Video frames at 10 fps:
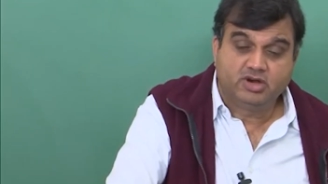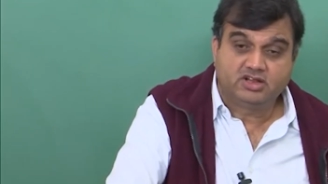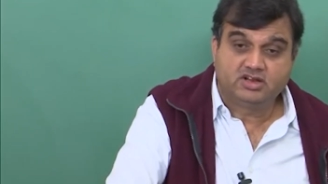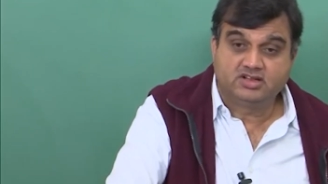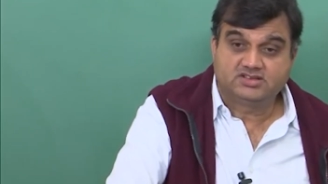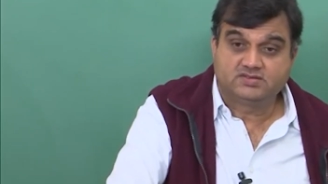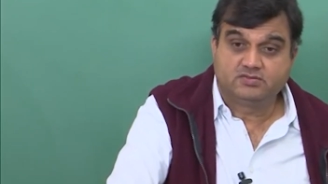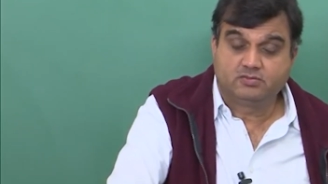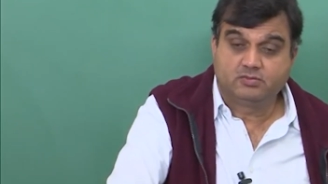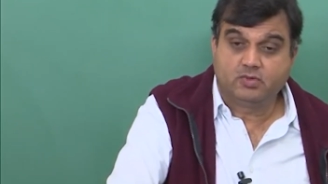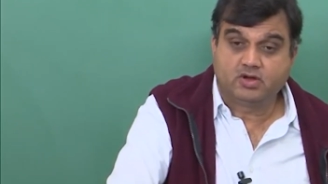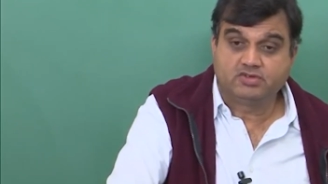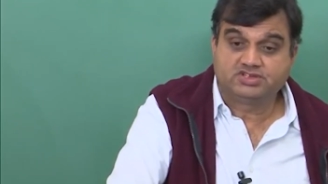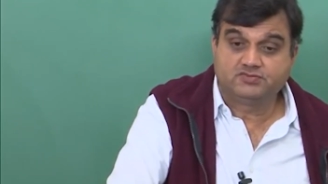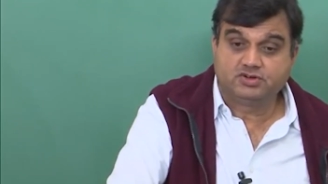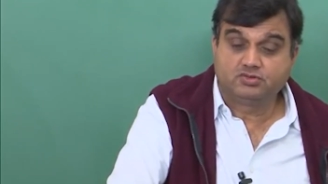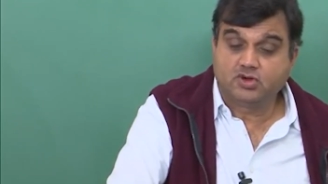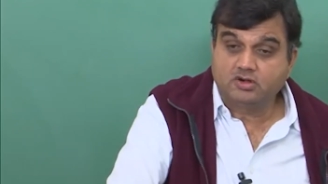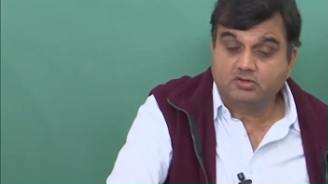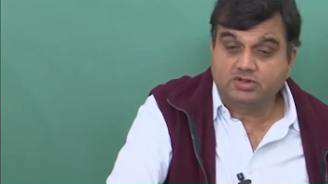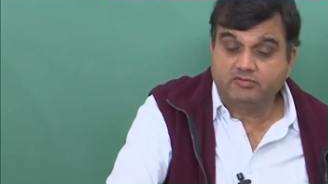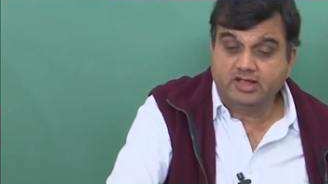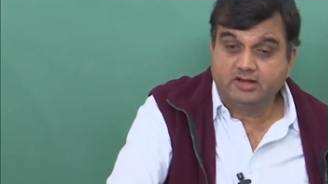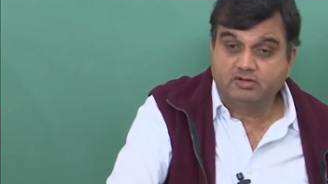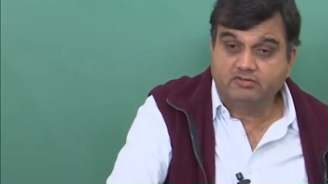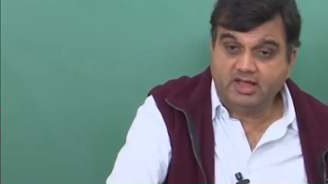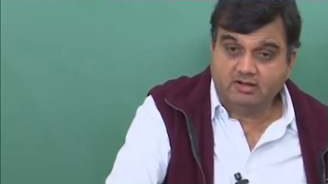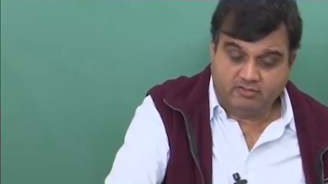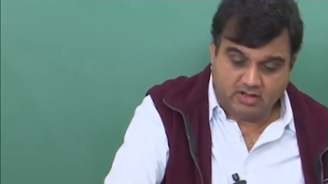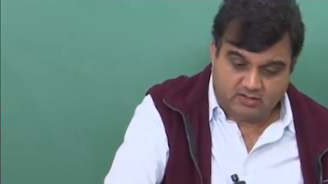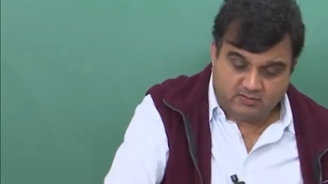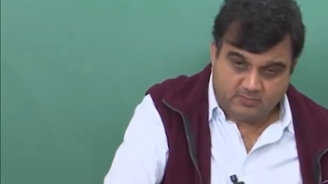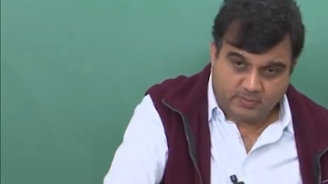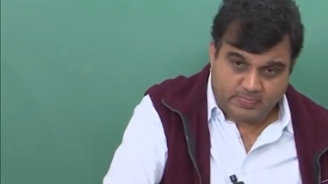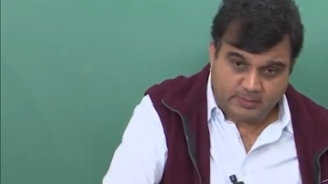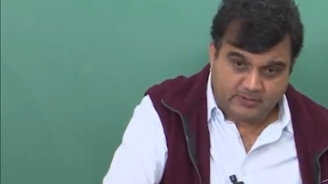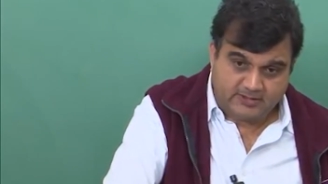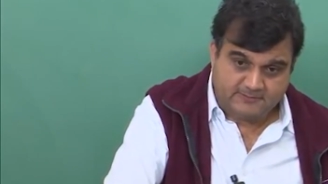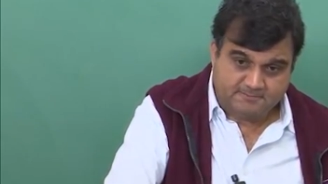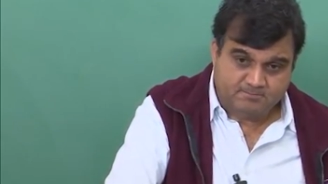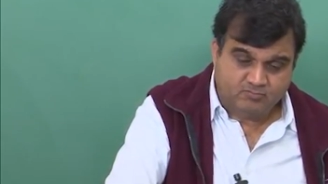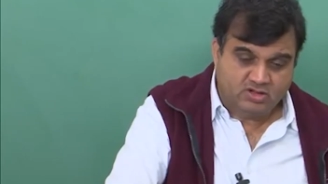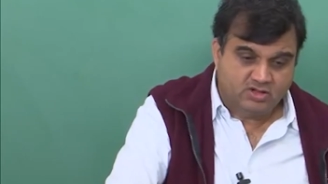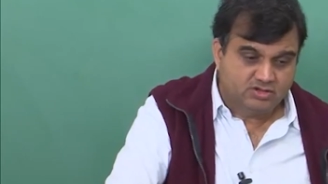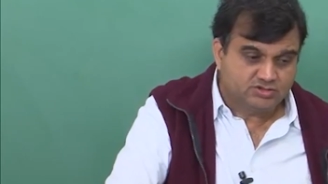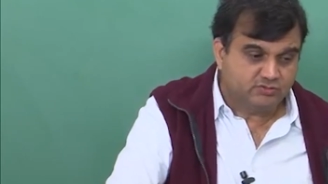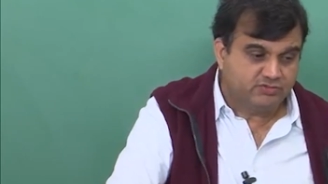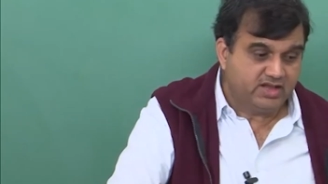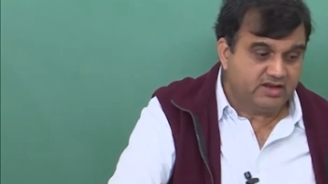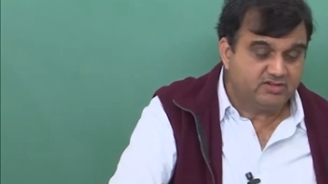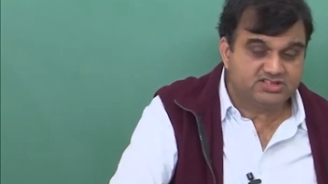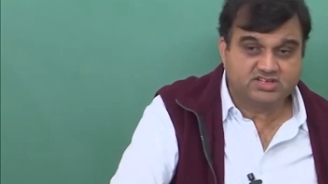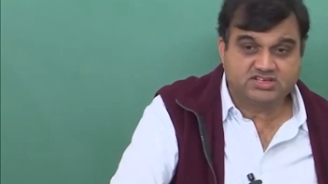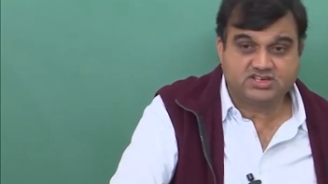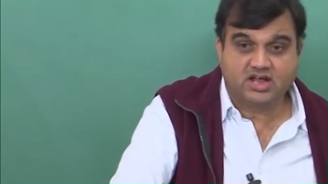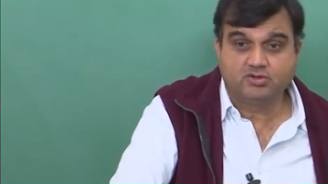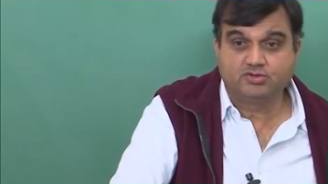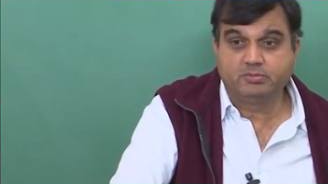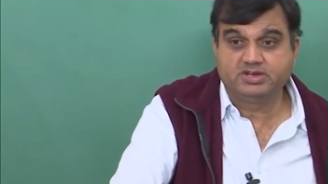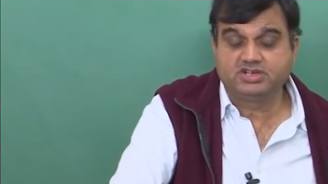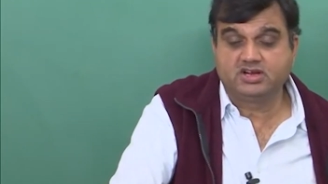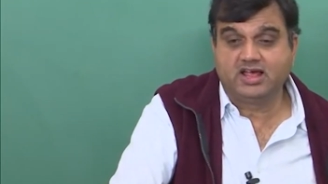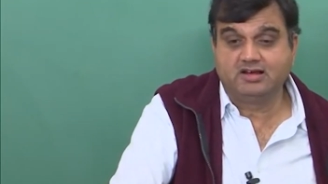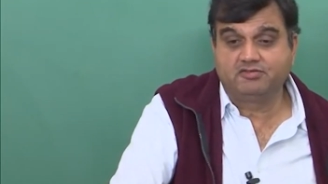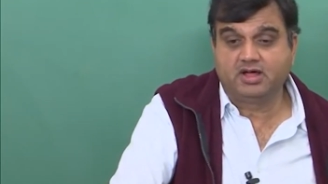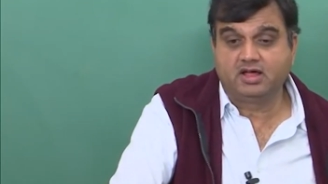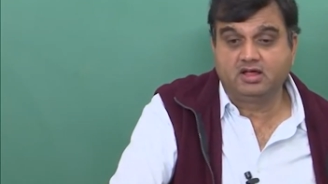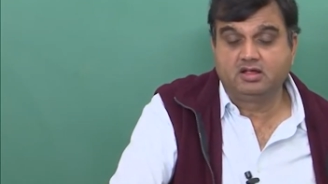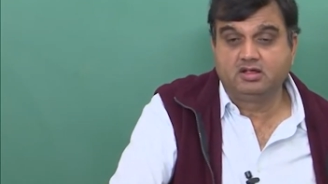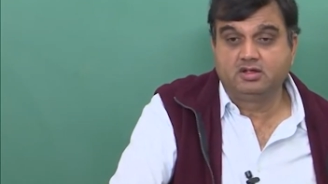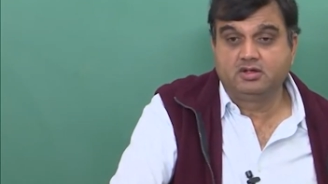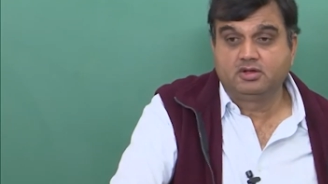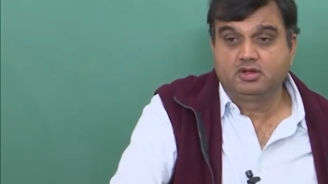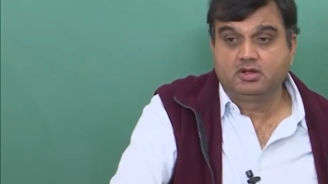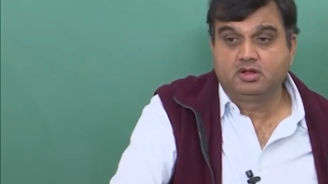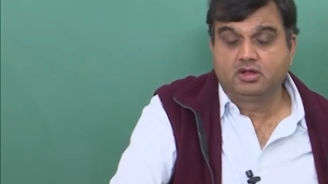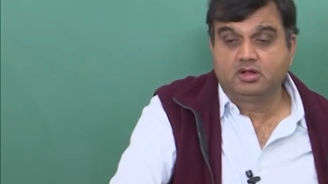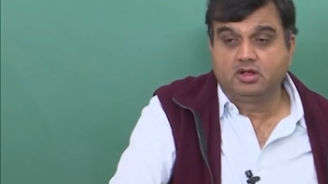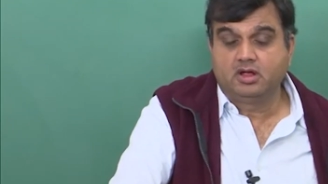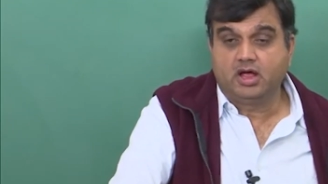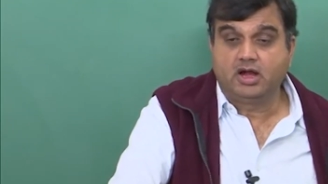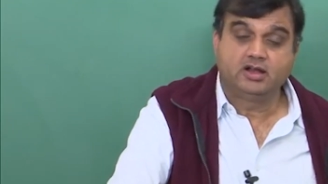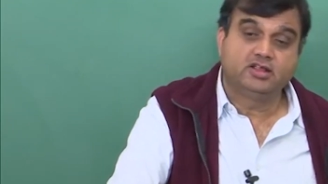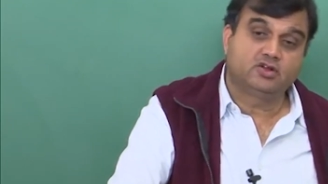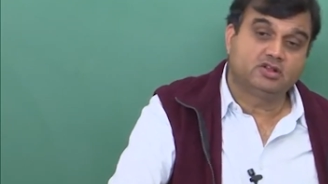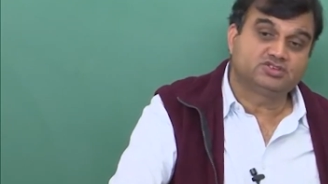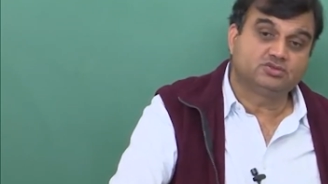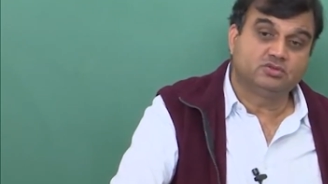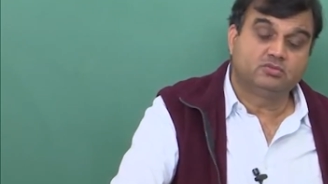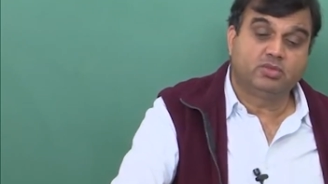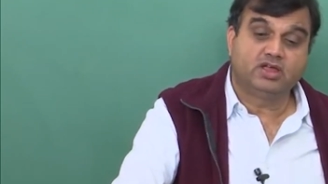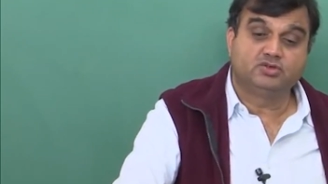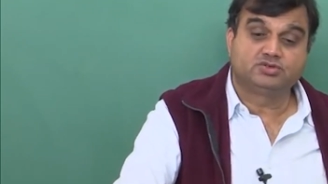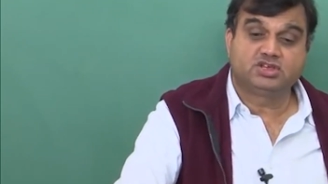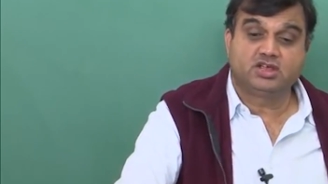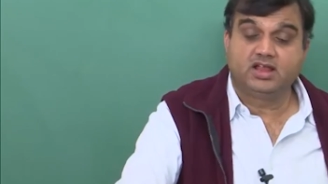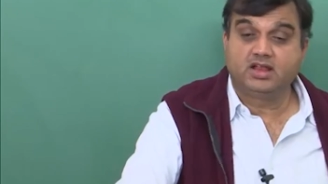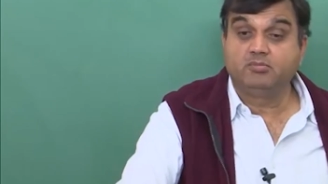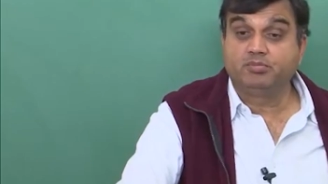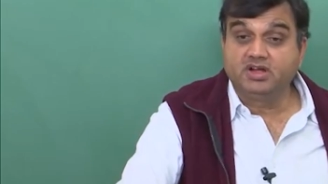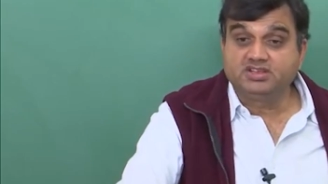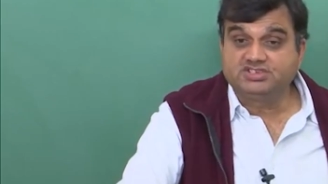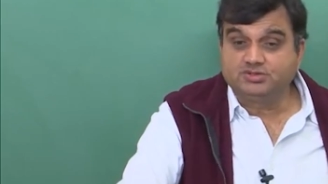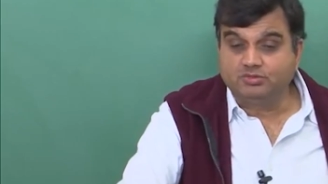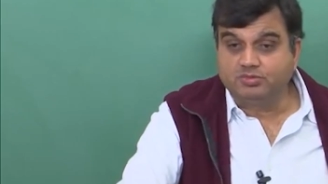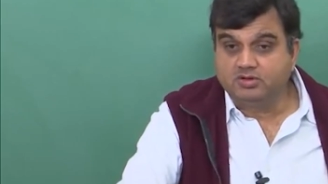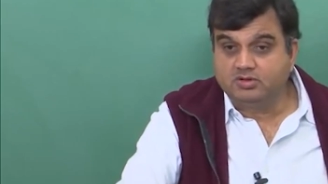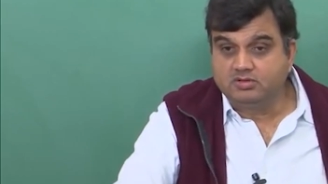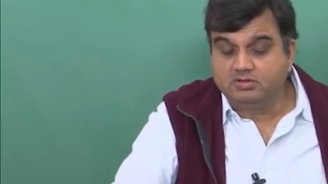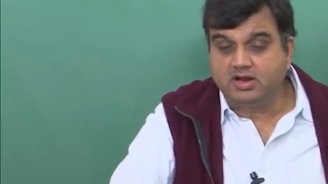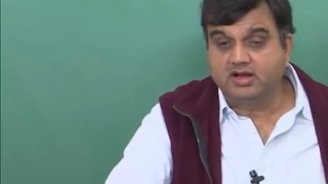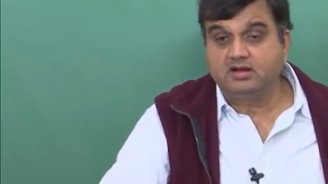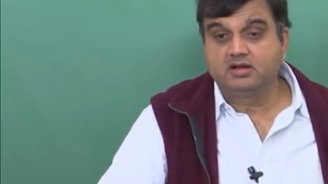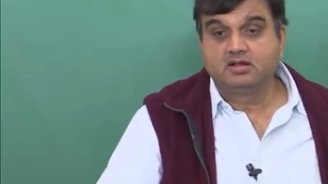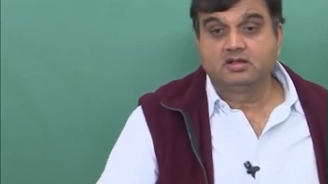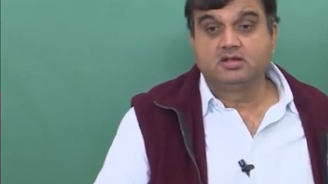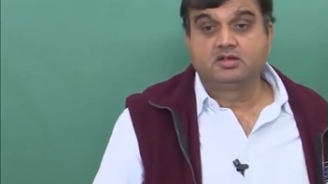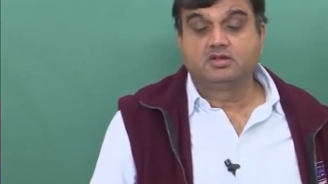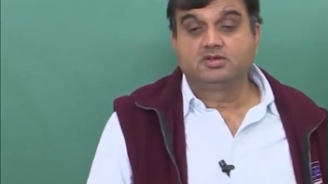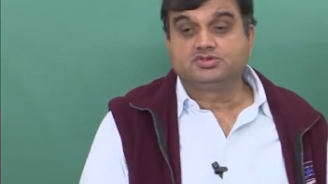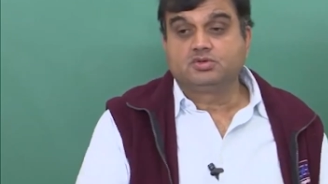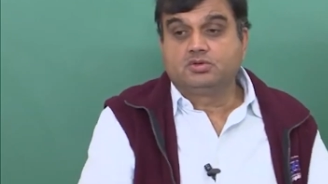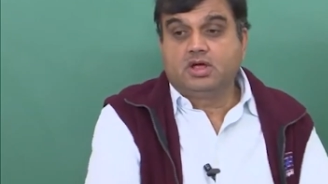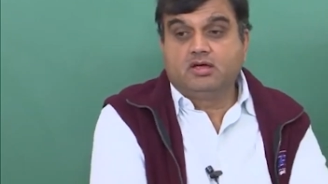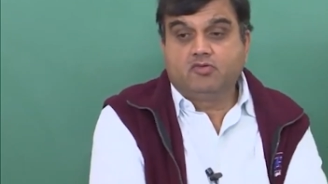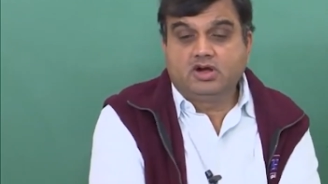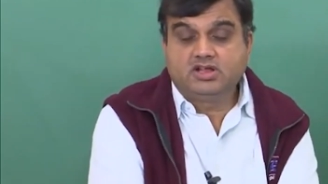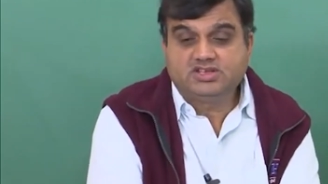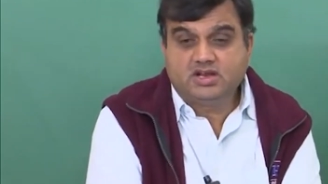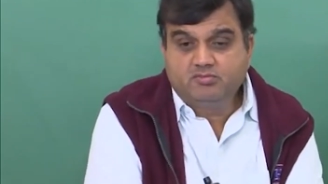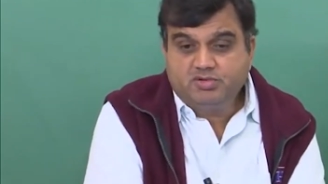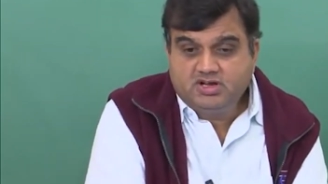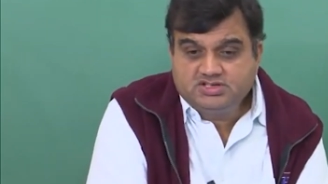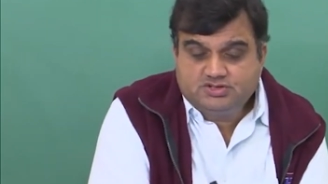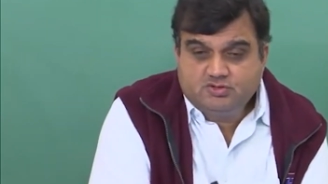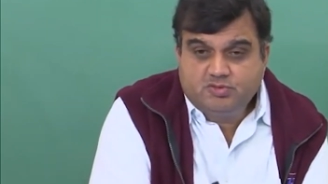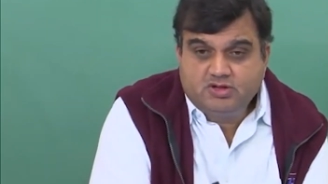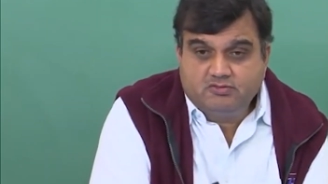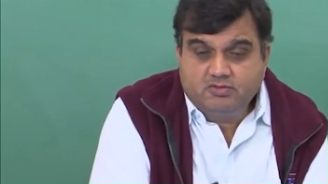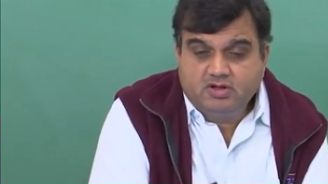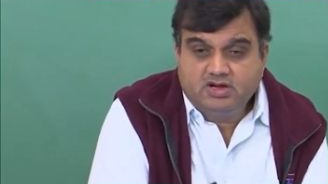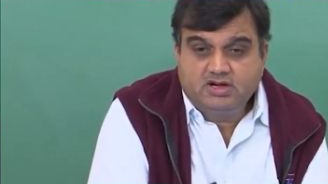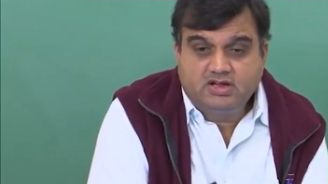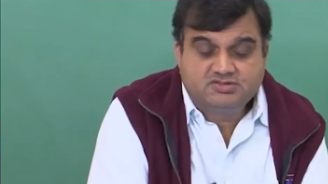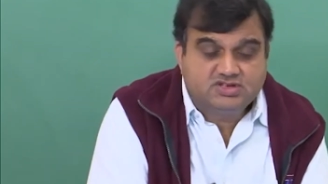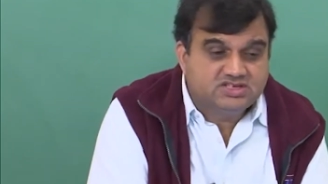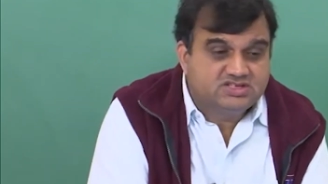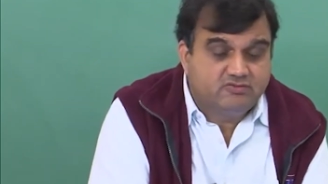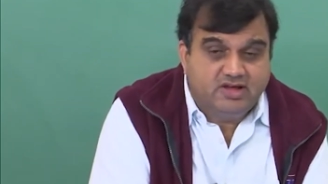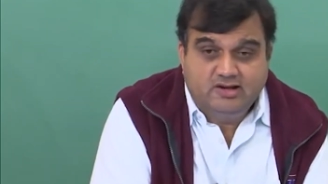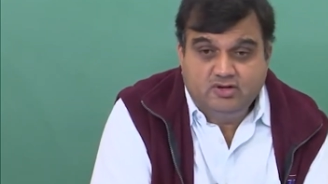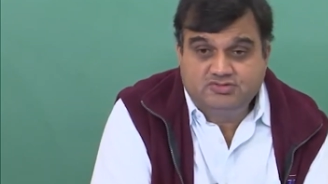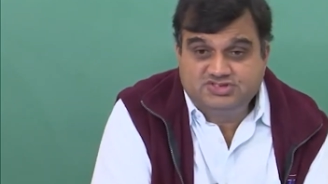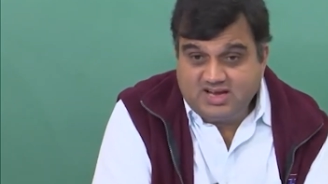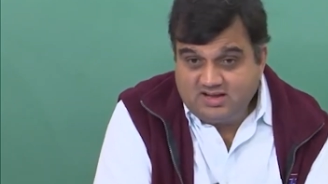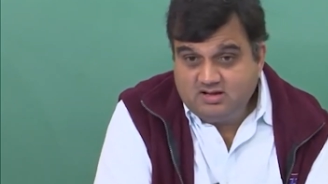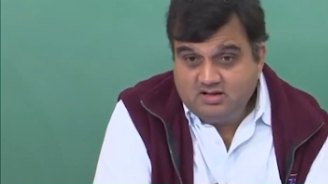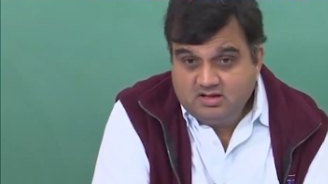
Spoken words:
materials for which we do not know the value of alpha. Okay, so we have discussed how to measure alpha earlier also by using an impedance tube, right? So what does an impedance tube give? It gives us the value of Z,